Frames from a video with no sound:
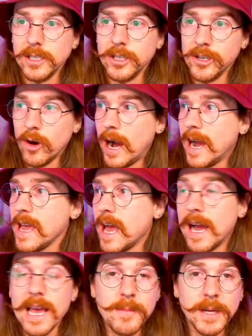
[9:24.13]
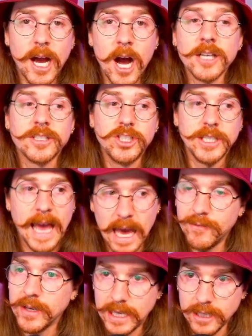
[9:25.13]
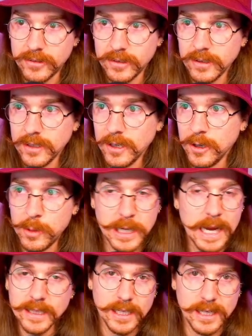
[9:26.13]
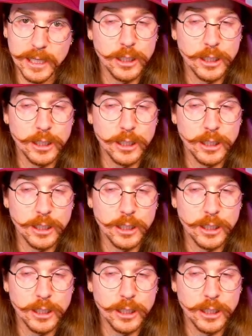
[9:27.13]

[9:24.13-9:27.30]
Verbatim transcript: you know, I I am an oxygen advocate, but I didn't